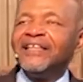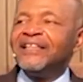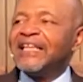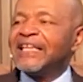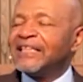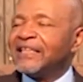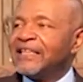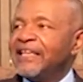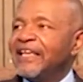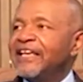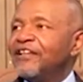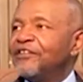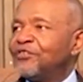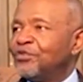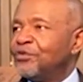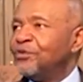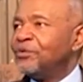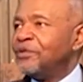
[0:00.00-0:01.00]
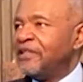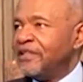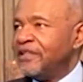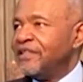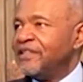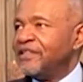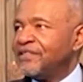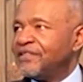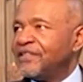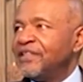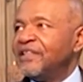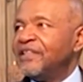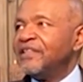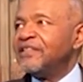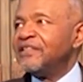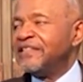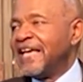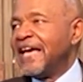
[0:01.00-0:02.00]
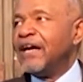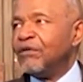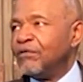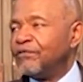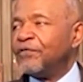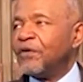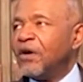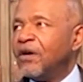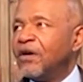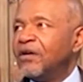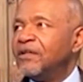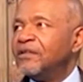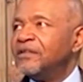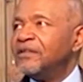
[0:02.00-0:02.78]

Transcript: that led to his downfall.